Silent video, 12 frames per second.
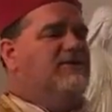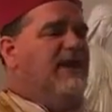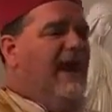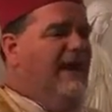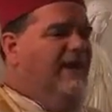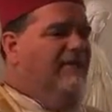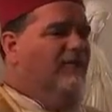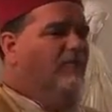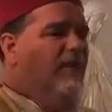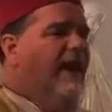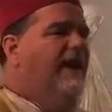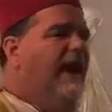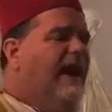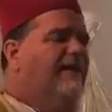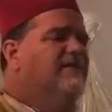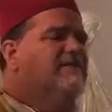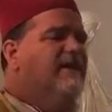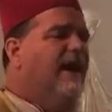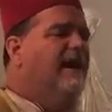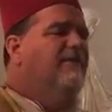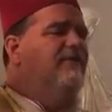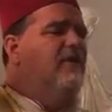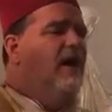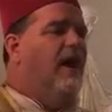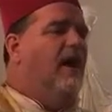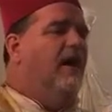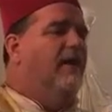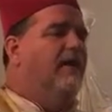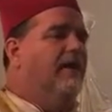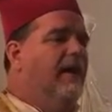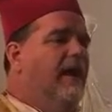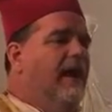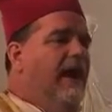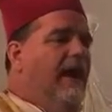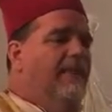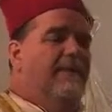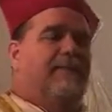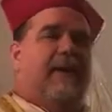standing the right hand side of God and the